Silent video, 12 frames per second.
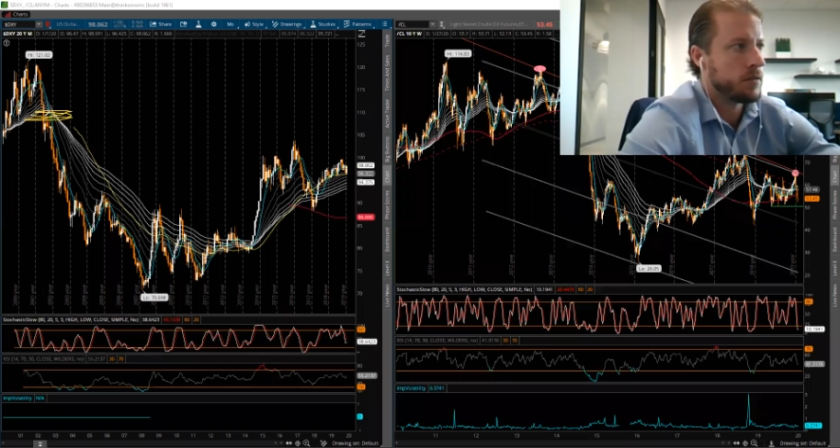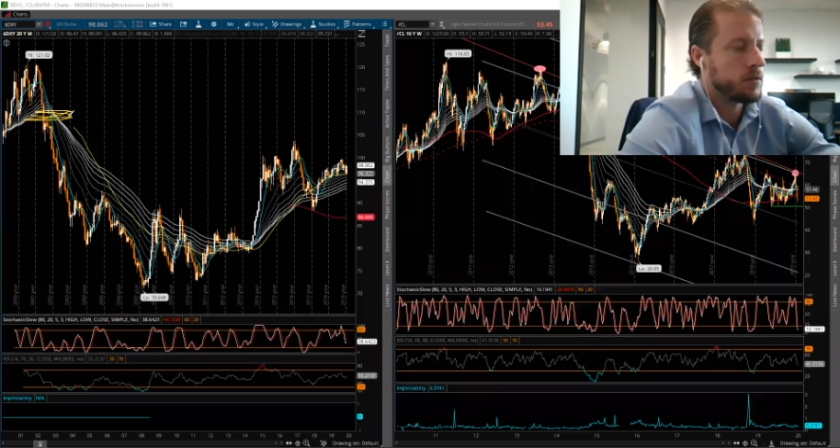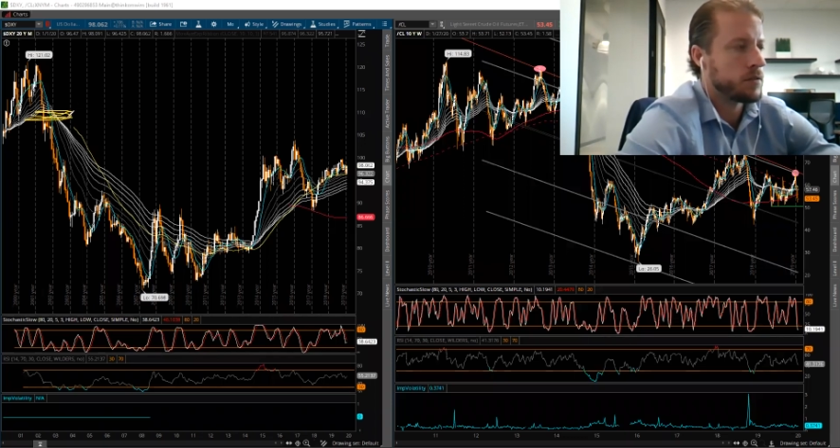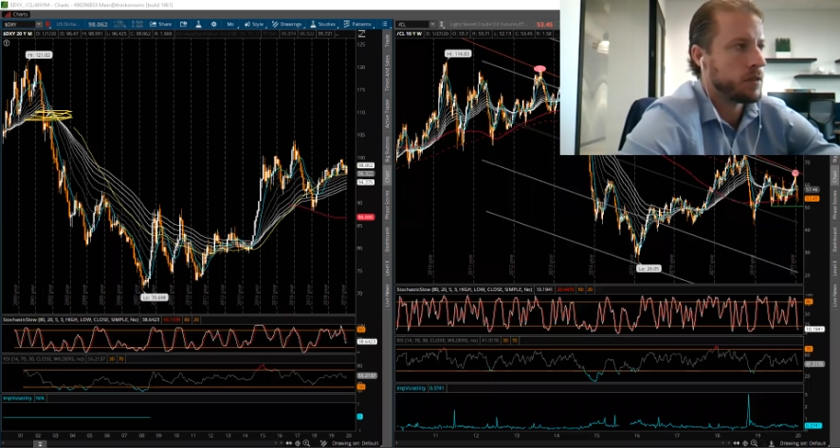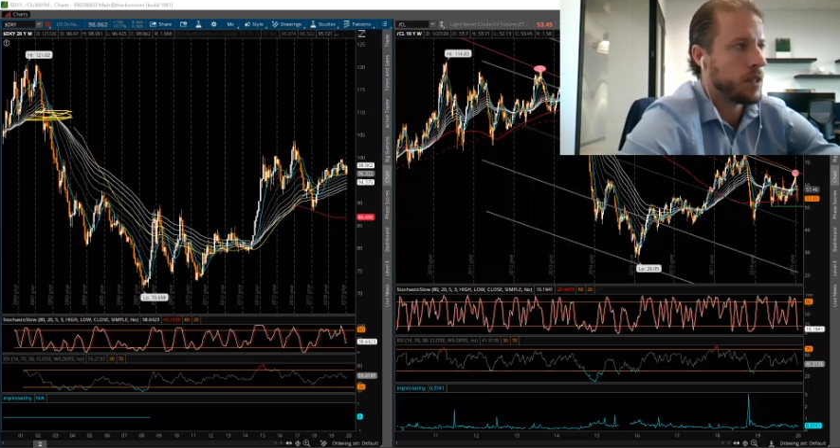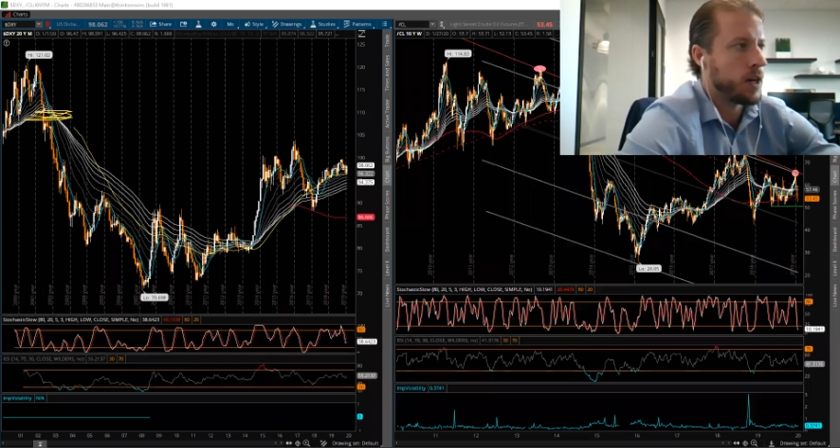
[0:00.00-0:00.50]

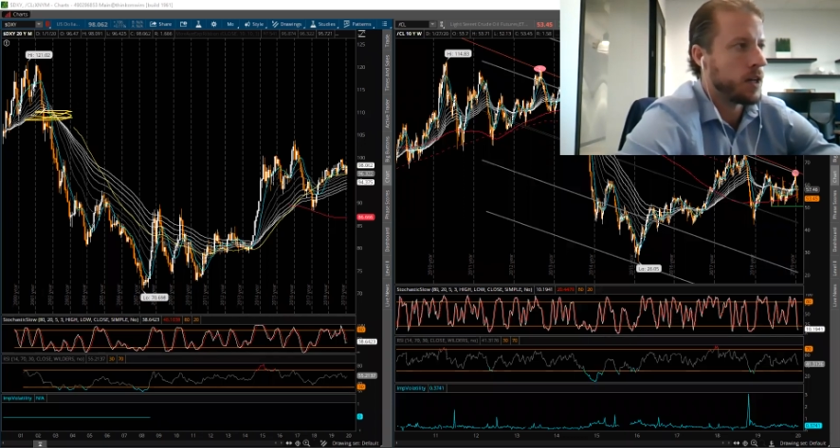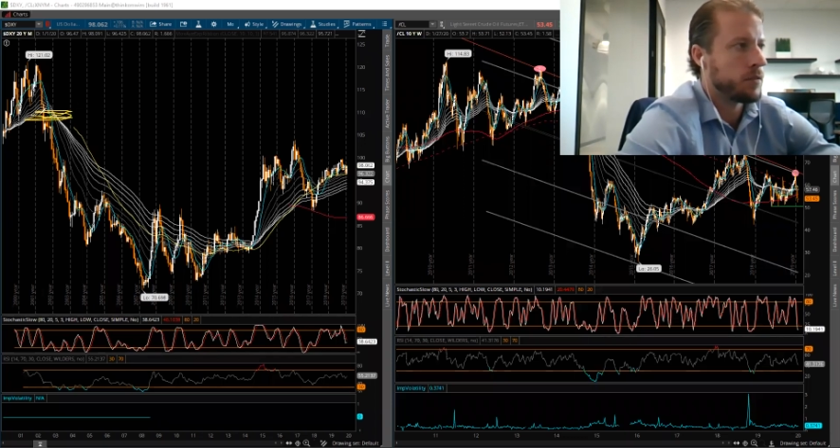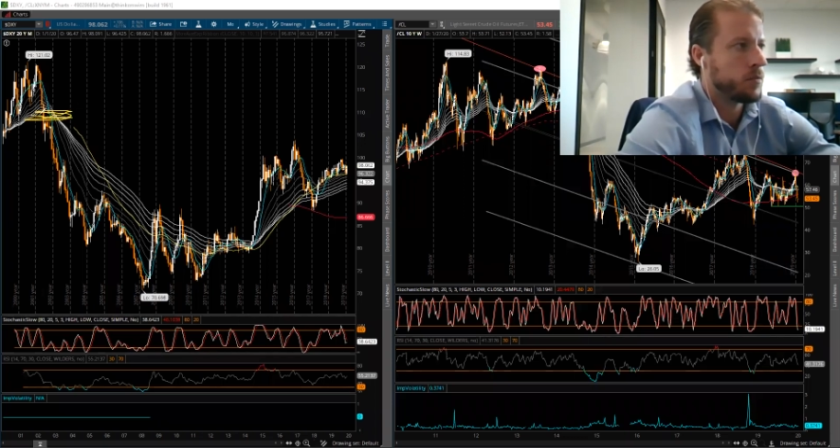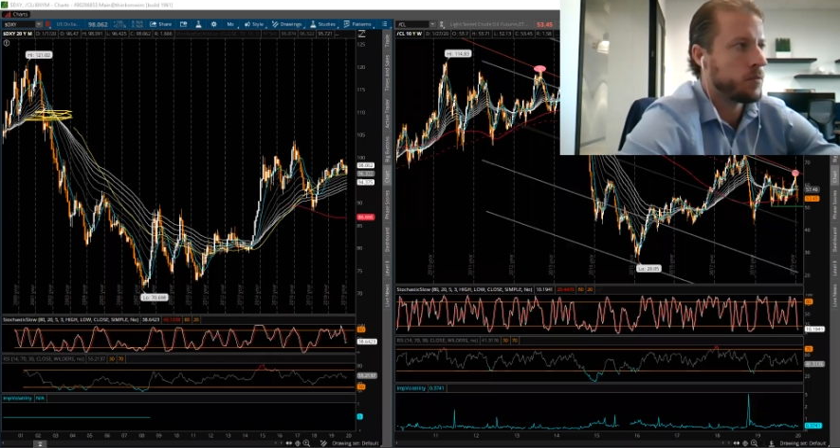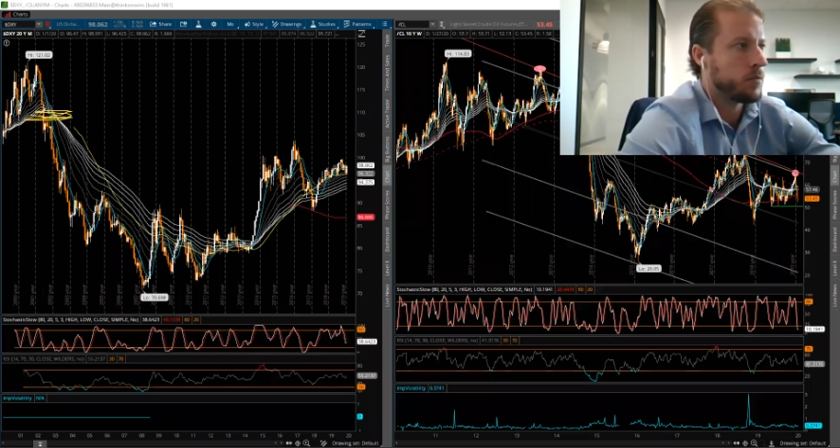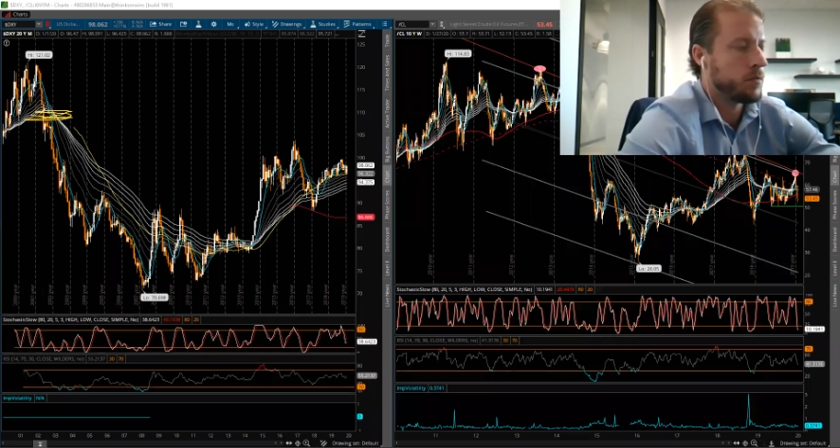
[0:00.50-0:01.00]
there's a lot
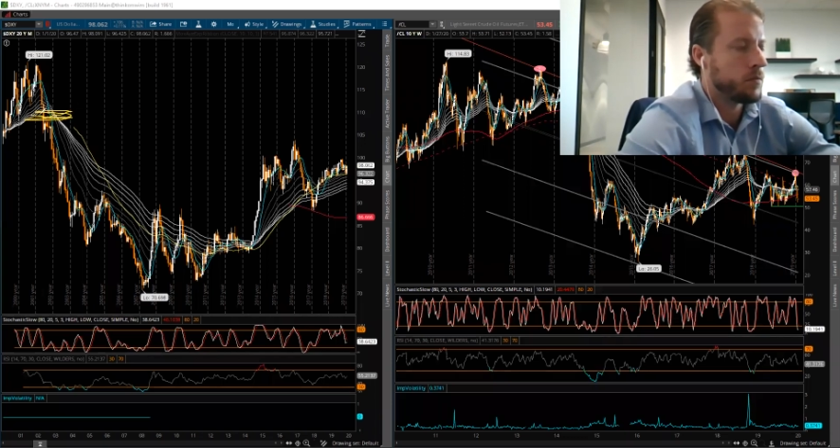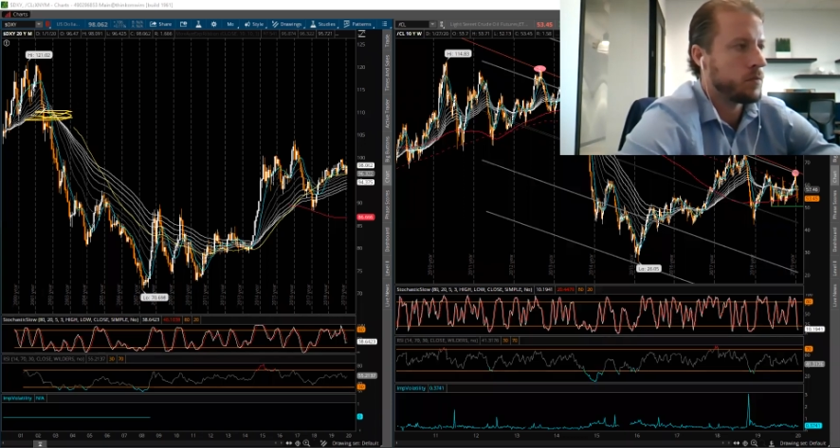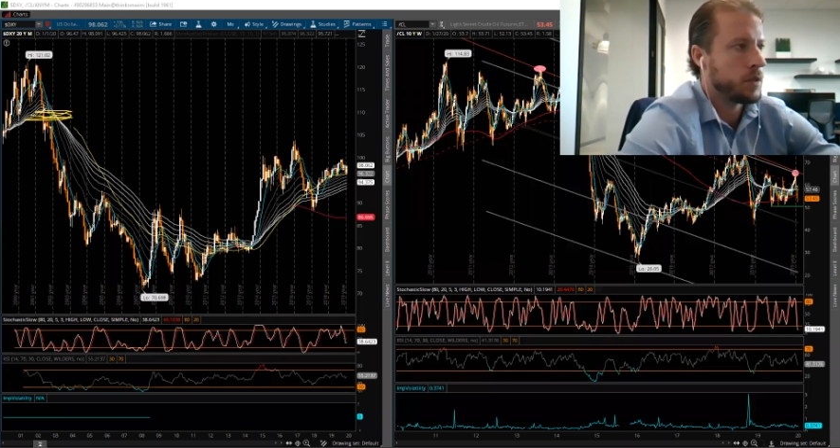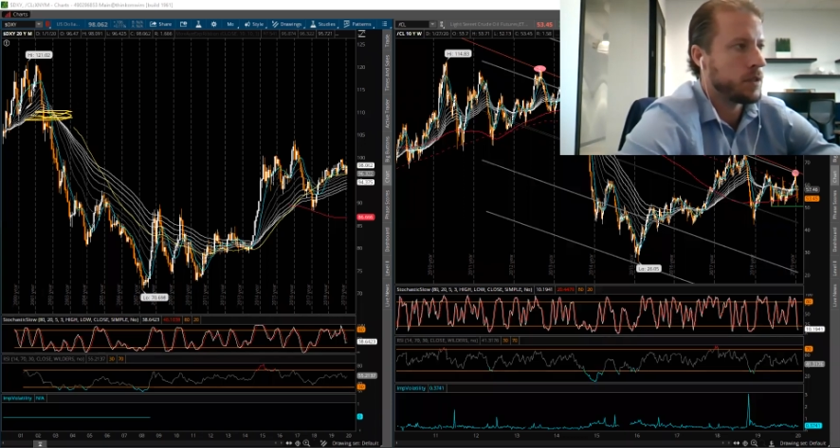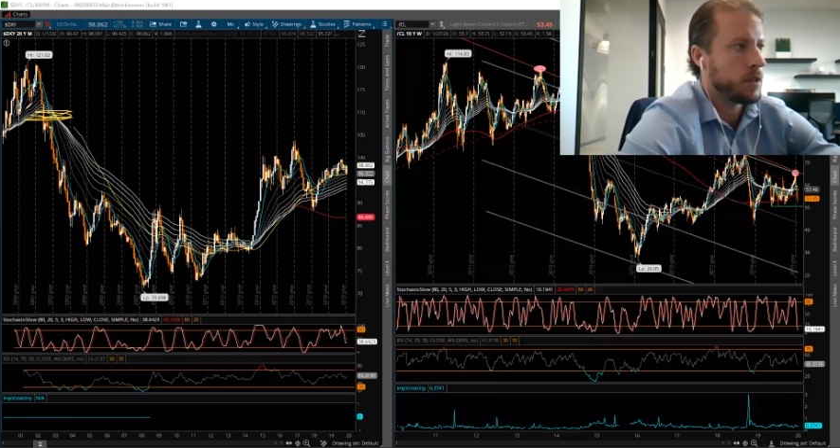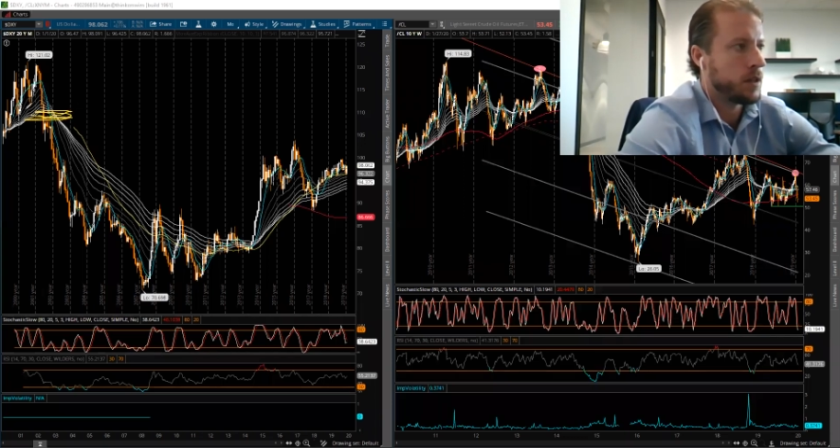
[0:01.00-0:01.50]

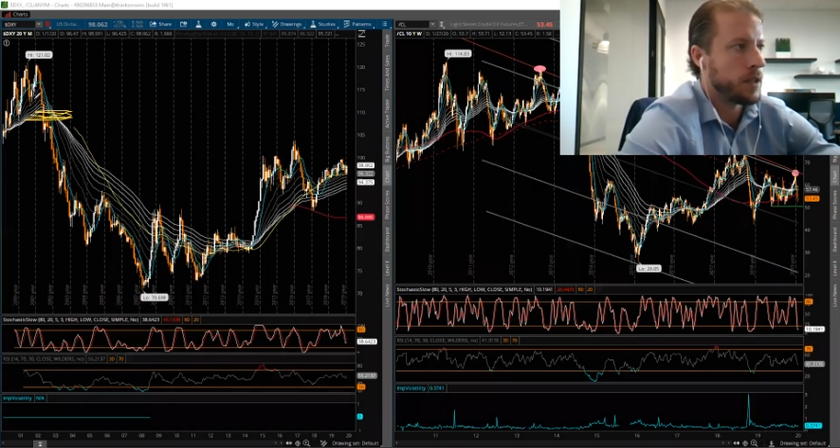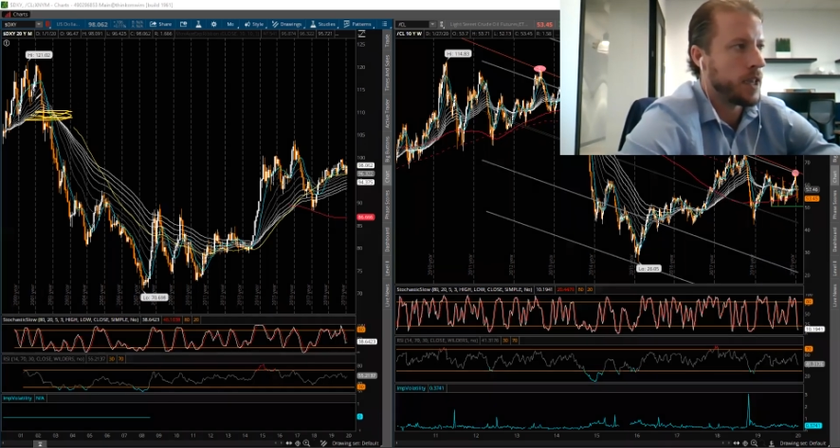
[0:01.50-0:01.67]
we